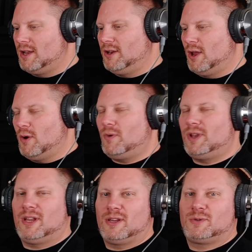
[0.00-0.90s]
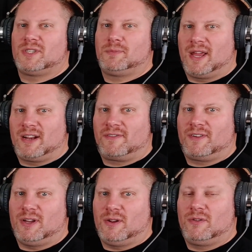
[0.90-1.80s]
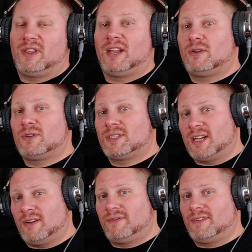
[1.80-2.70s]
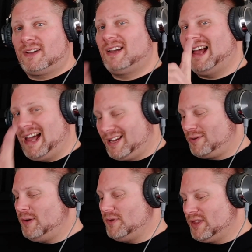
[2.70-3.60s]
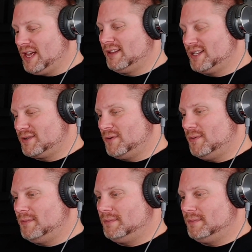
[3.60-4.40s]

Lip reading: No one knows what's better for you than yourself. I agree with that. That's cool.